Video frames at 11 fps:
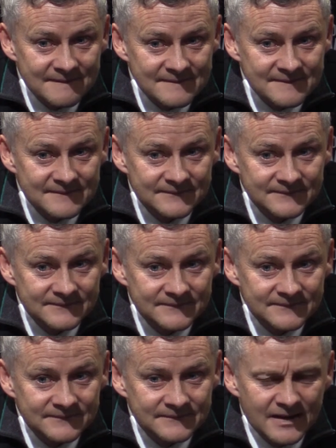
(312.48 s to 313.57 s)
Yeah.
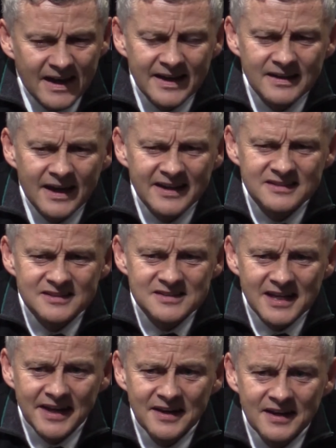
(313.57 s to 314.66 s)
8 in
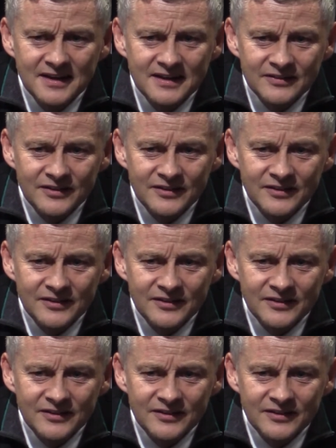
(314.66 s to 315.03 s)
10,